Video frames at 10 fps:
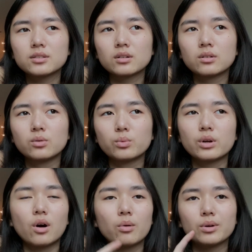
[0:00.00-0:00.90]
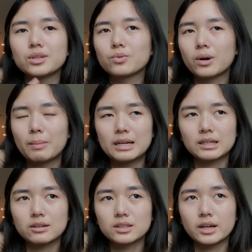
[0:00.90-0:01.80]
So we'd always wear a mask
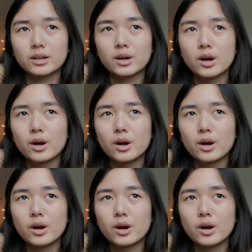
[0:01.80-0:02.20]
outside,